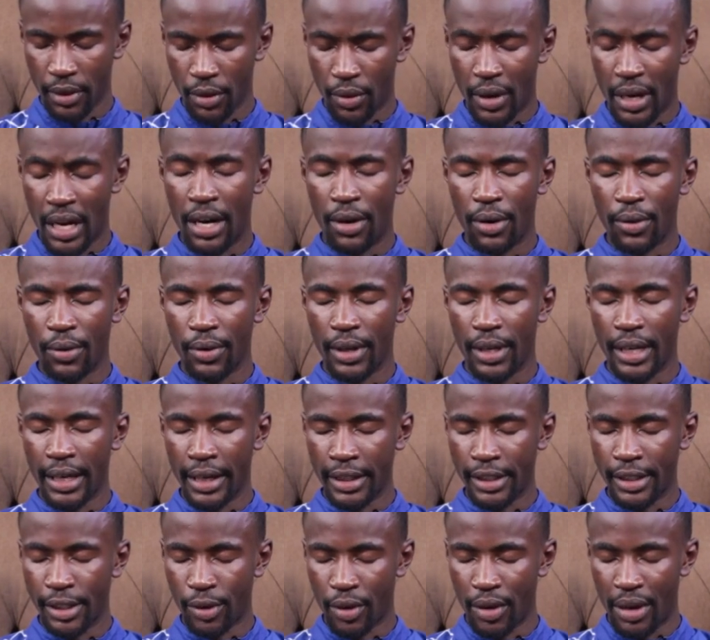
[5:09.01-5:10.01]
Wow,
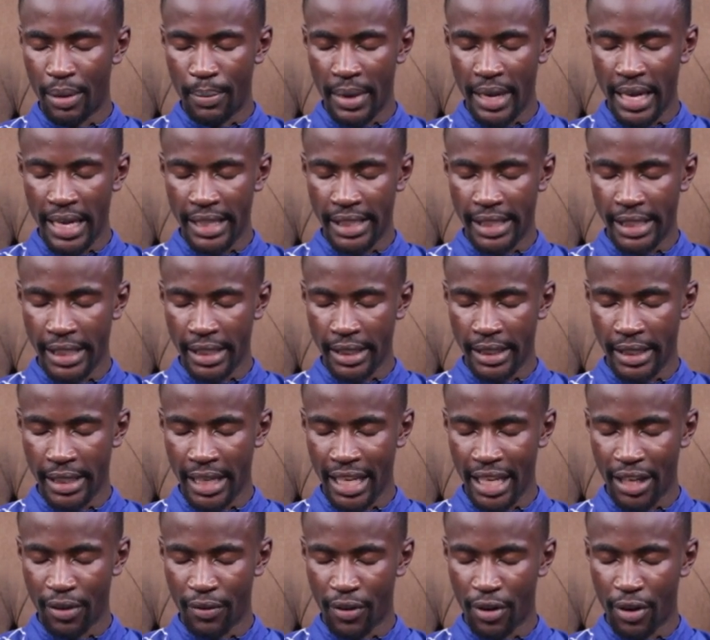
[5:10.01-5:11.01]
it is so amazing.
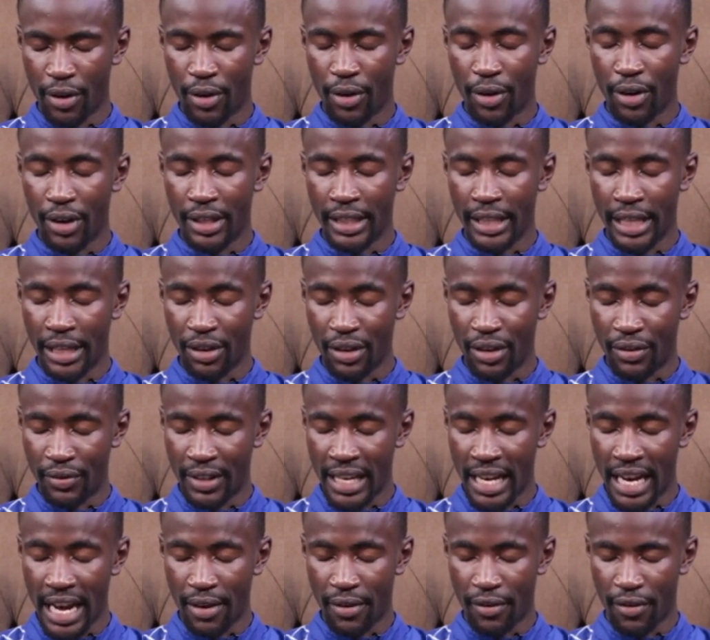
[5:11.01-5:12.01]
Thank you for all that you
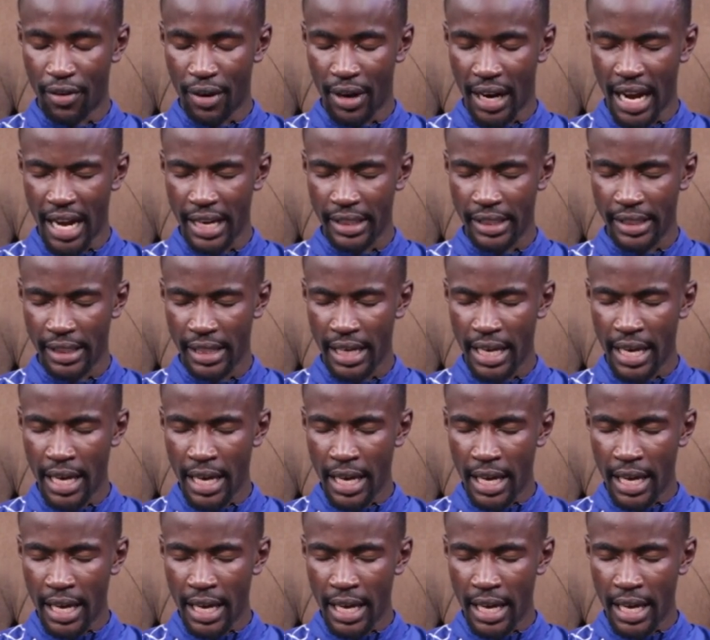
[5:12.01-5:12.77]
have done for us.